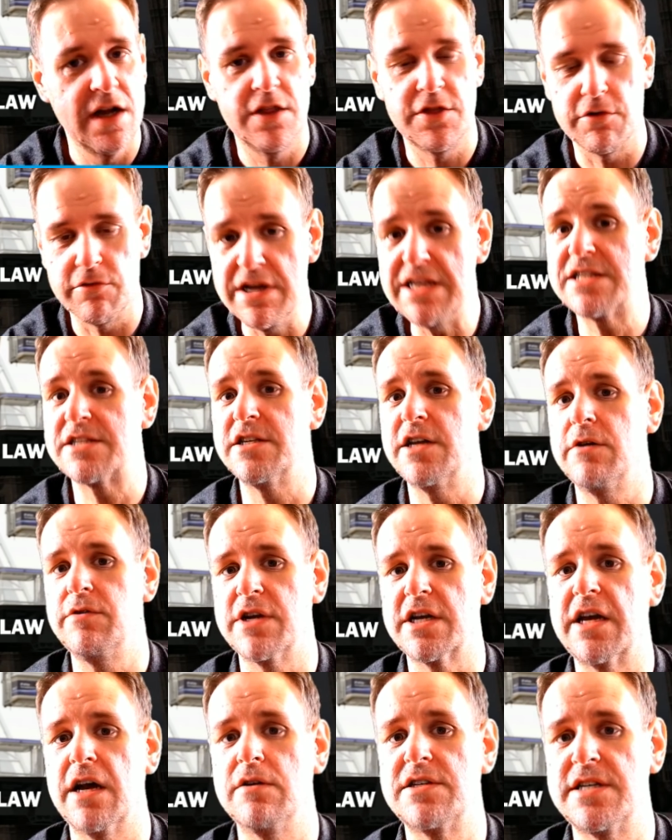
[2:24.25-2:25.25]
There is no
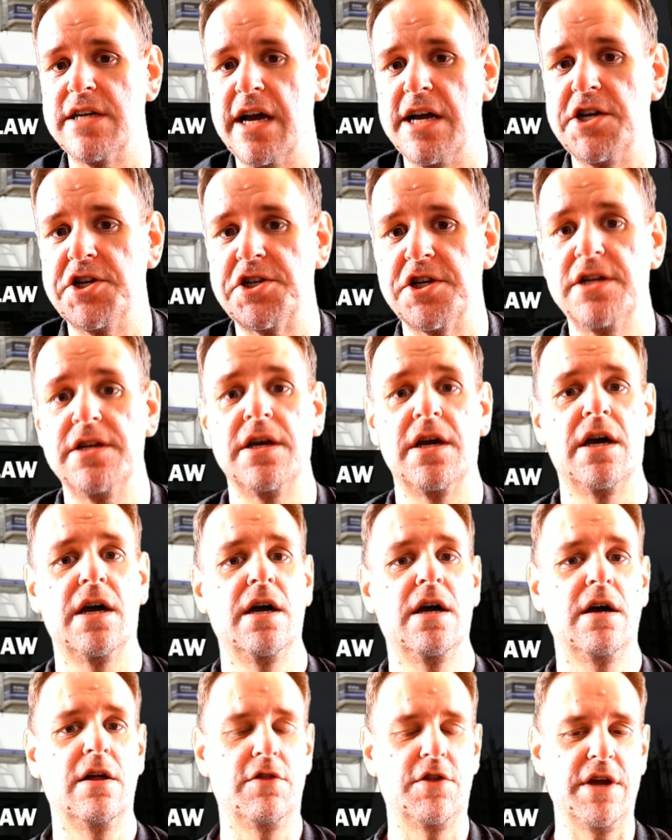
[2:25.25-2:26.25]
negotiation.
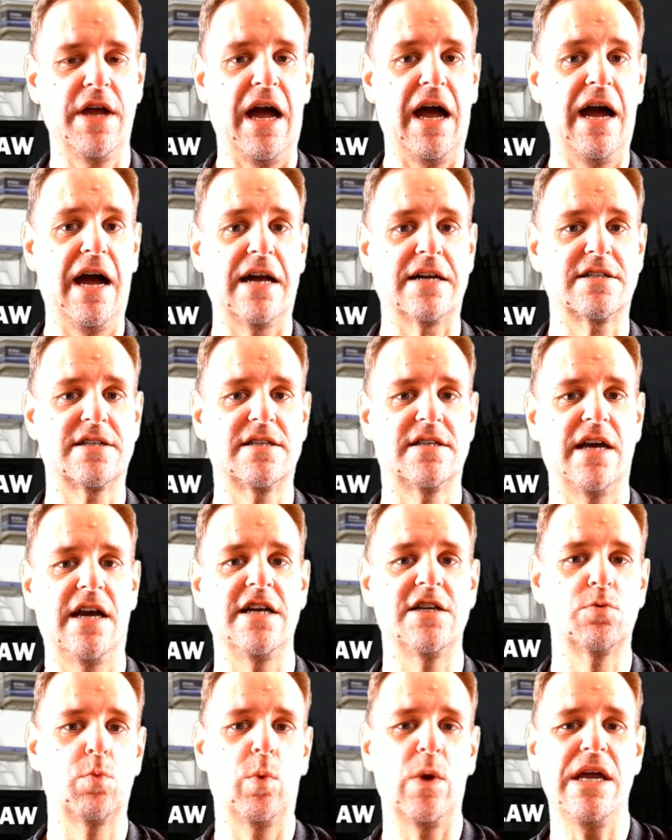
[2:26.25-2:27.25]
The Act
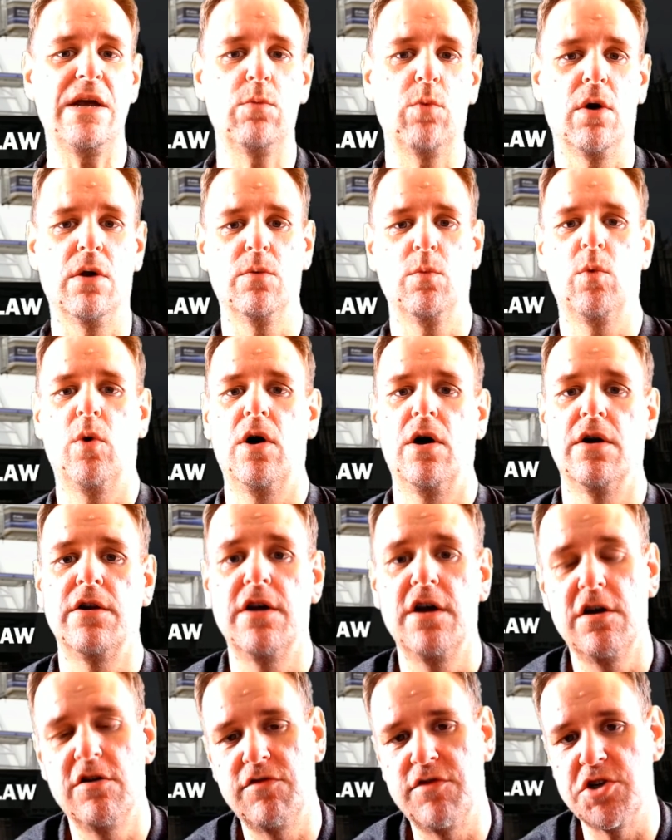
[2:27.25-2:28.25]
says we want one
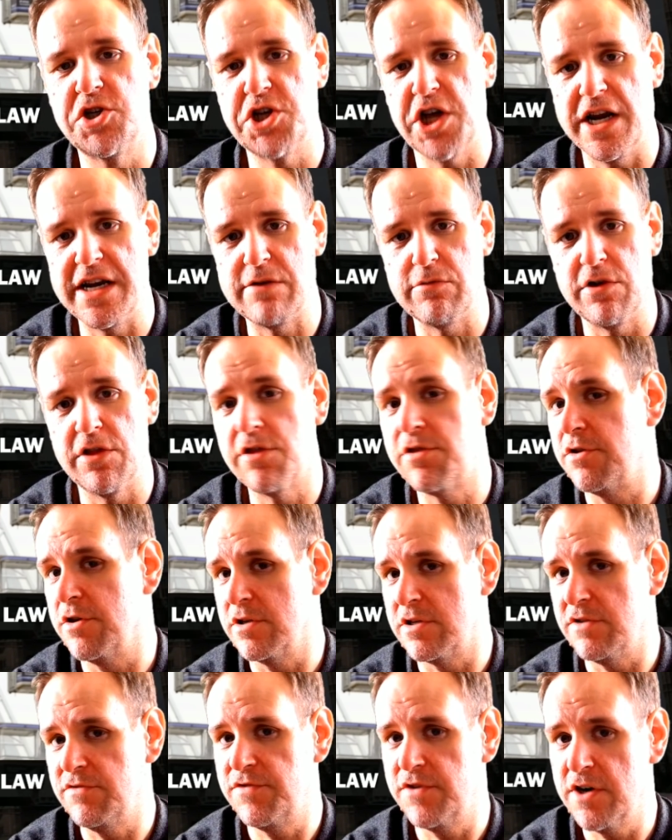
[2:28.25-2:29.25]
for January the
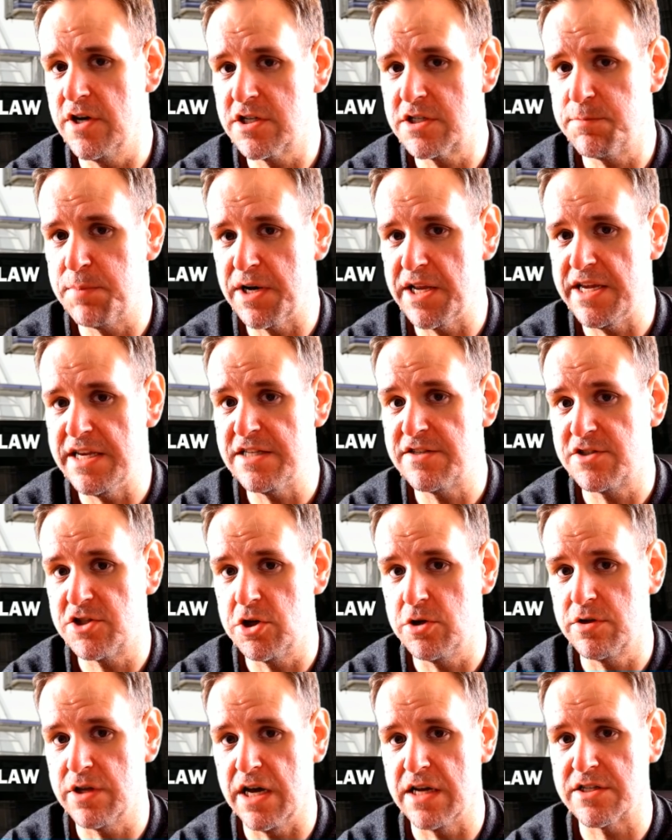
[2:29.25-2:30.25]
31st, please,
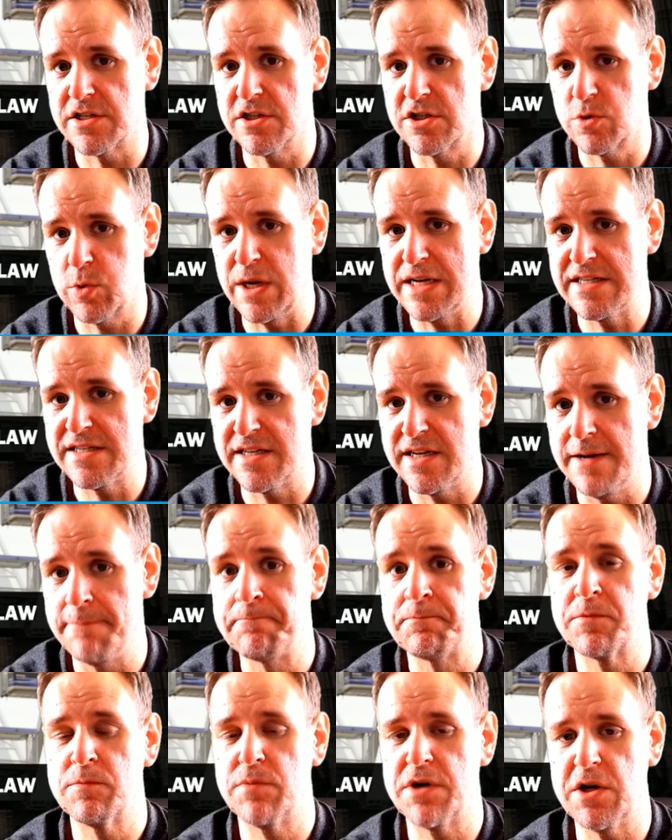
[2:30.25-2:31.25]
2020.
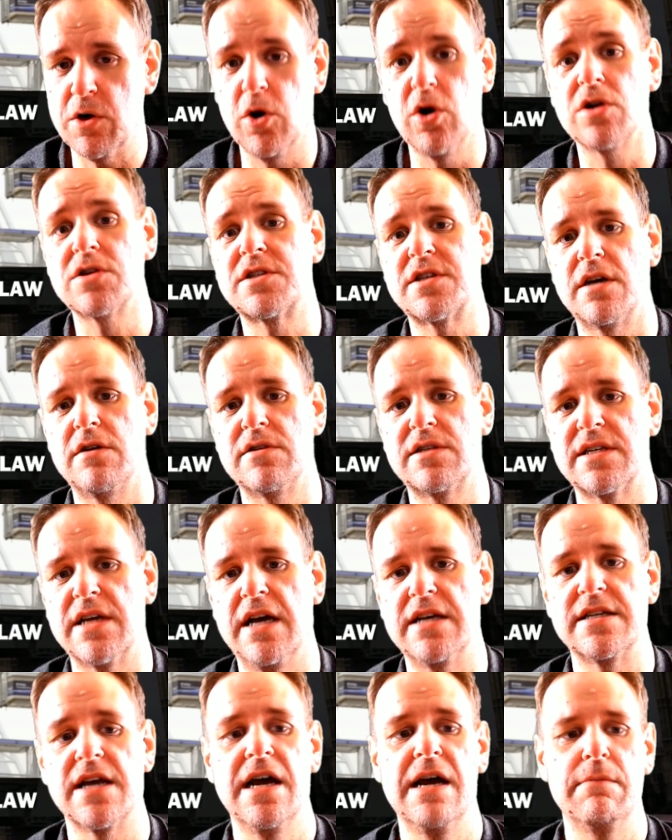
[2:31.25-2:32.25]
But it also
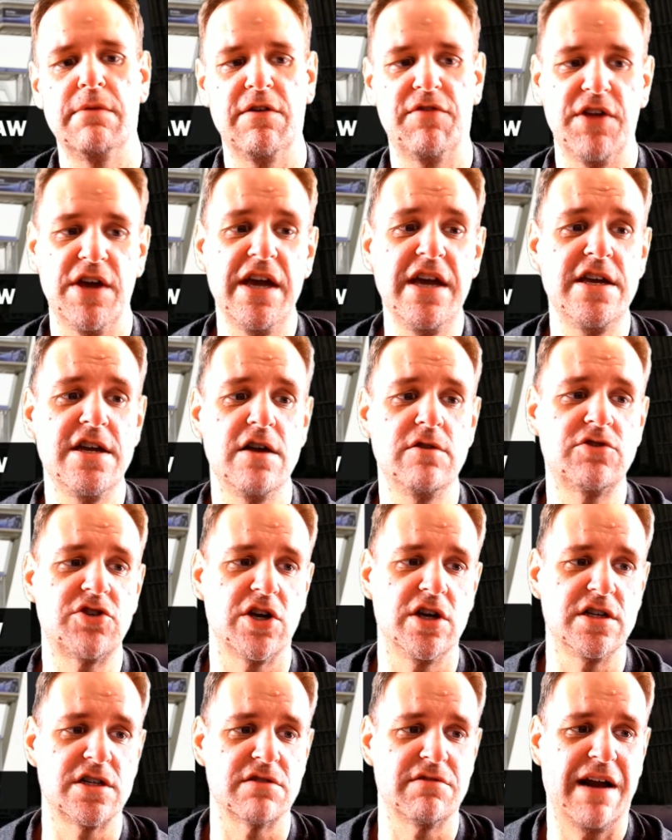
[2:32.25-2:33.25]
says, but if the EU
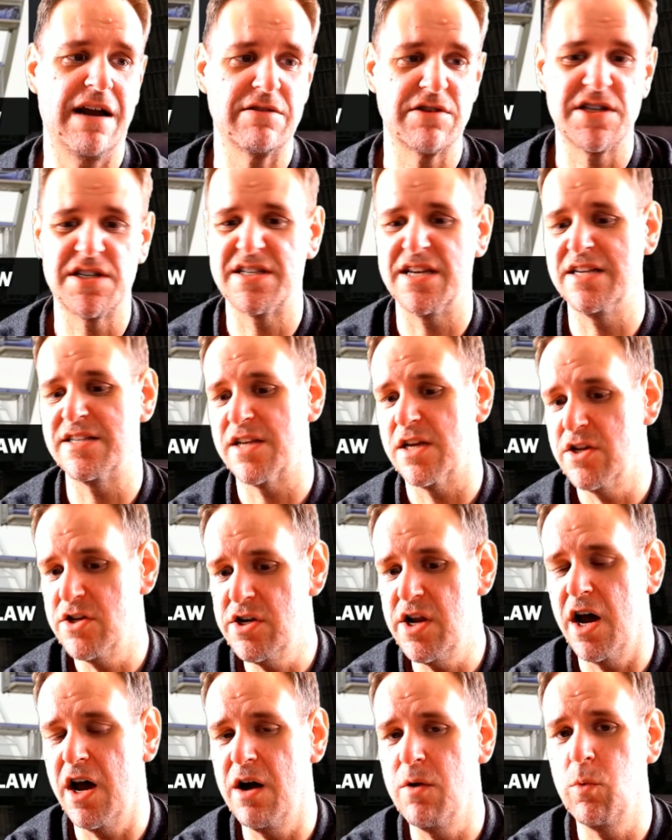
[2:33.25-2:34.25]
turns around and says,
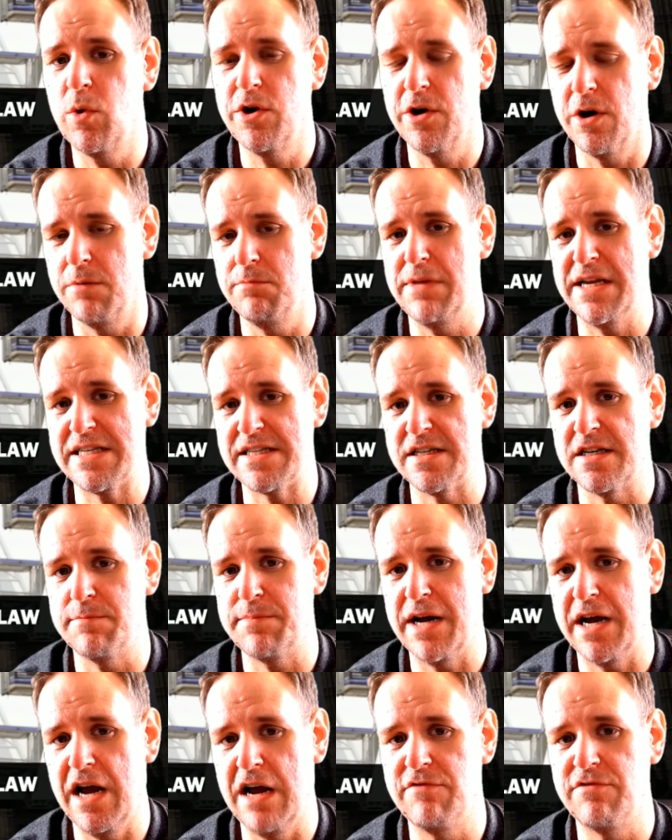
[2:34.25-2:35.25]
no, we're not messing
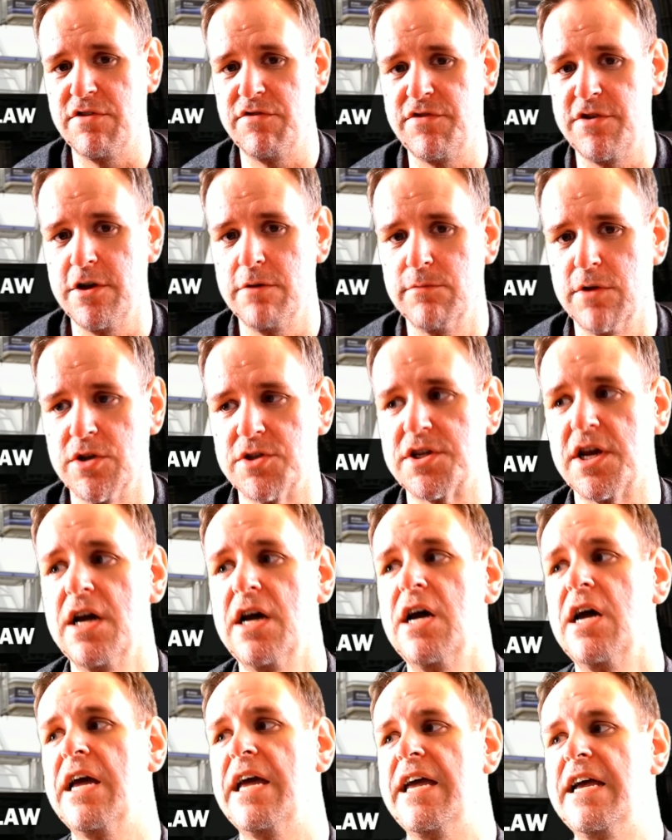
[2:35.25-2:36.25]
about every few months,
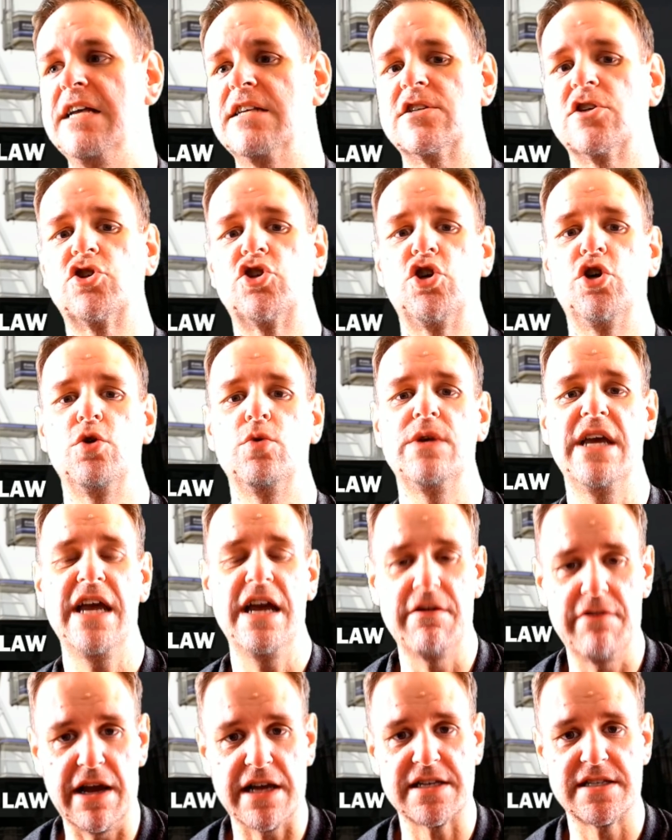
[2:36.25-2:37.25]
here's a
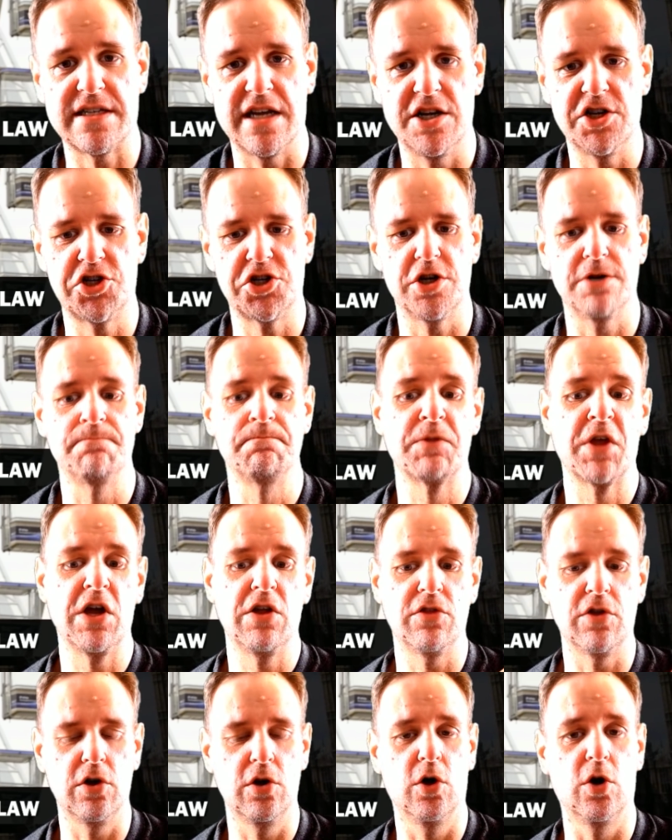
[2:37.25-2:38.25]
2-year extension,
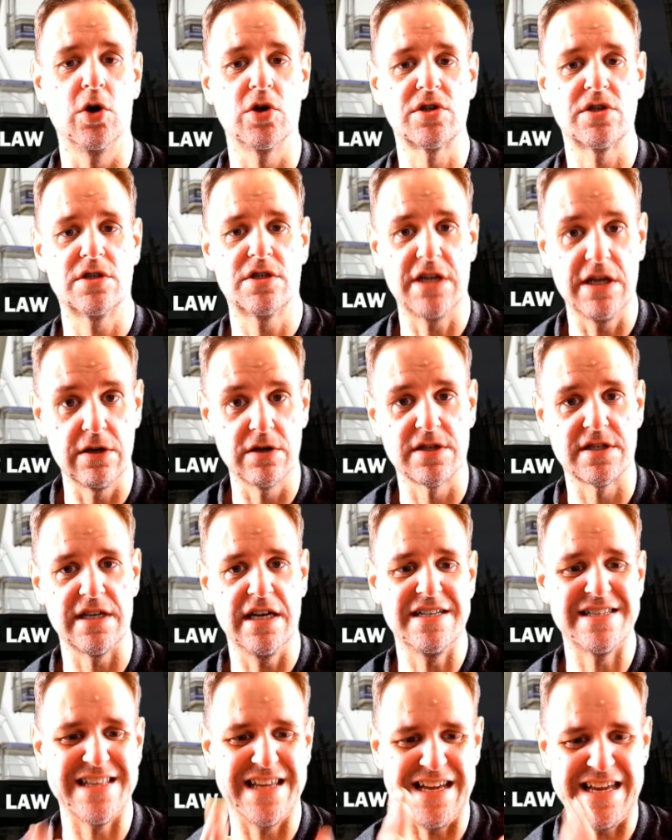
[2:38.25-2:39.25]
the law still
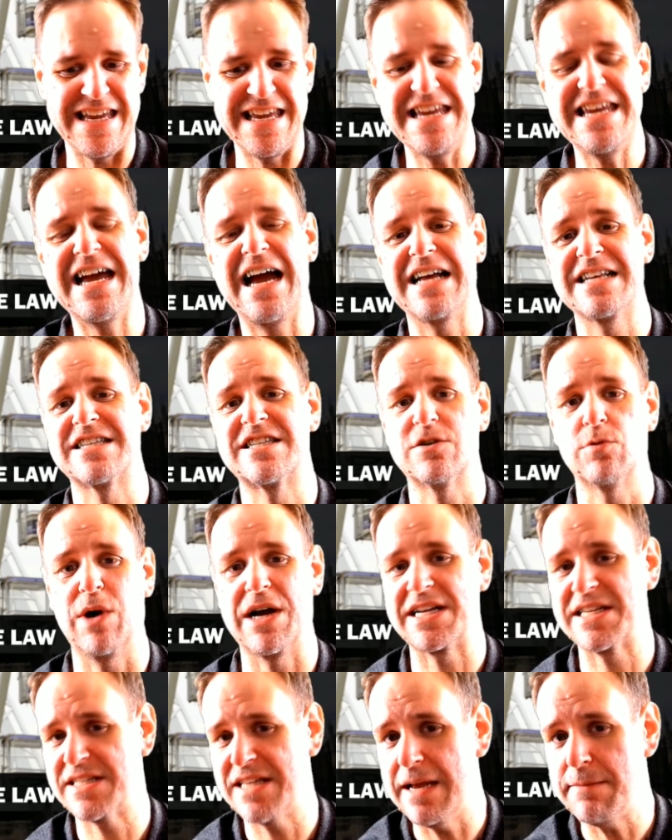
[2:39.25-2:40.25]
says that he has to
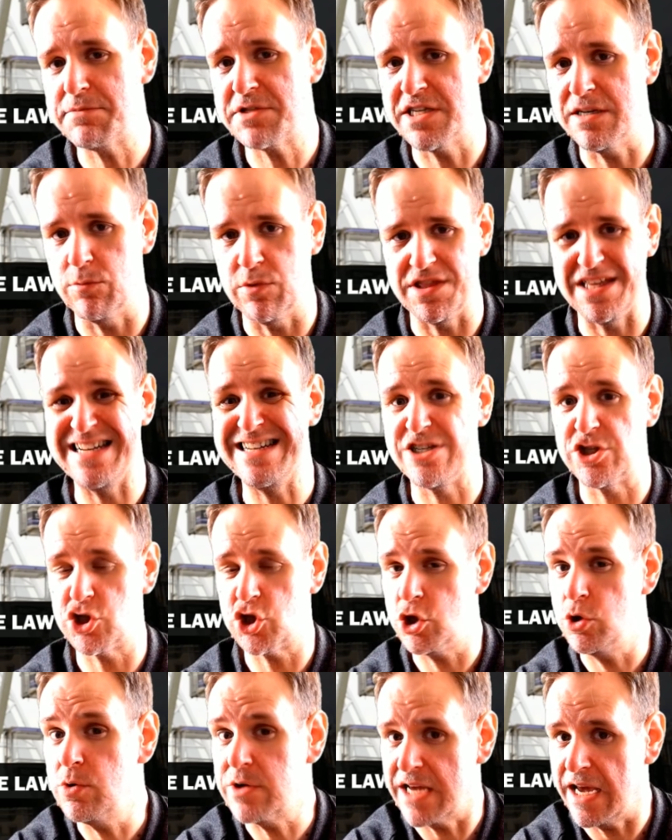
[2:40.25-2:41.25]
accept it within
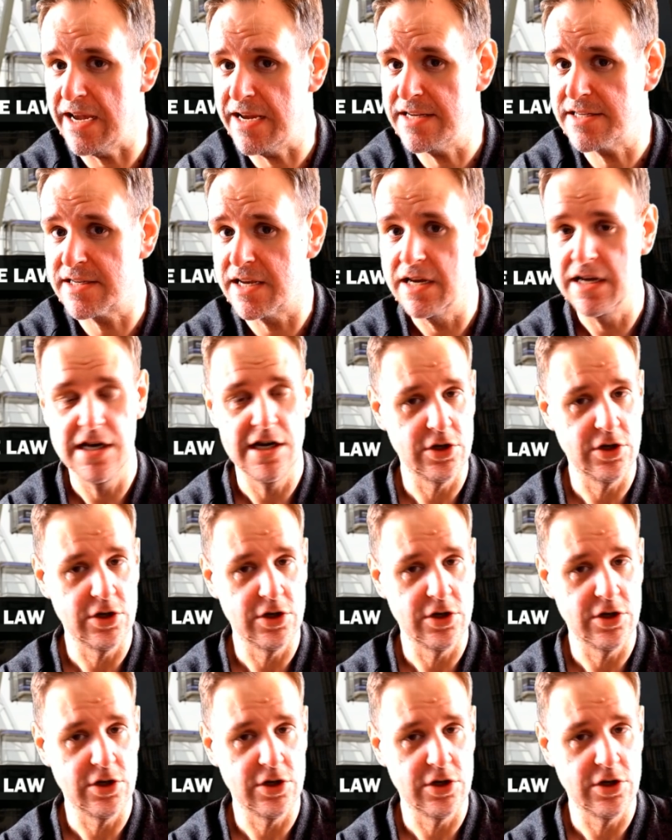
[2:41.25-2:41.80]
2 days.